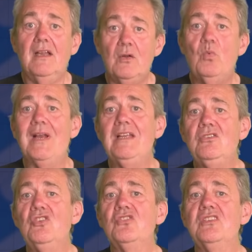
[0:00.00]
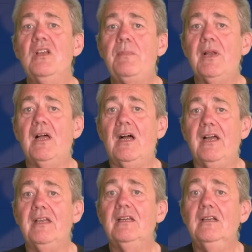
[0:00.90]
And when it doesn't
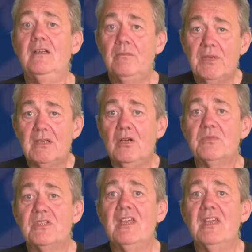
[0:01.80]
apply, because